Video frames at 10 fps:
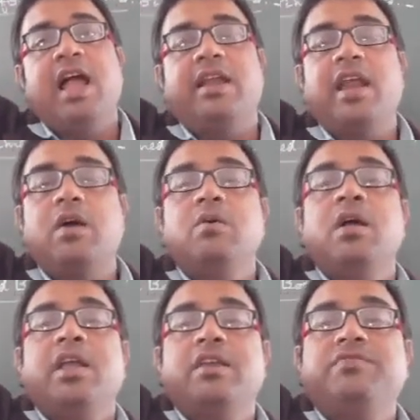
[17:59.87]

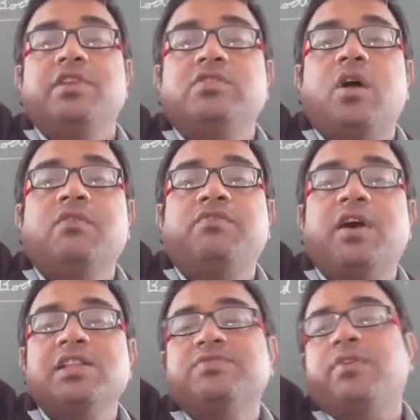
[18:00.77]
Now if the chalk
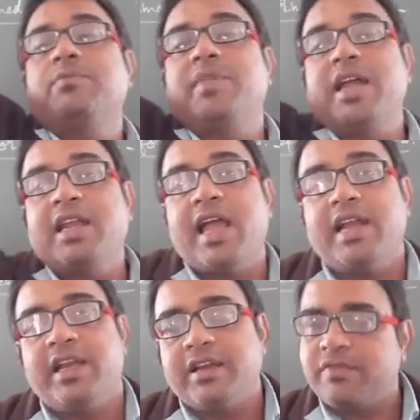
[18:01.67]
falls from that
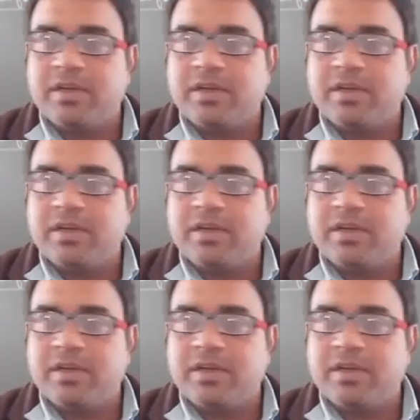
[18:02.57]
height, it will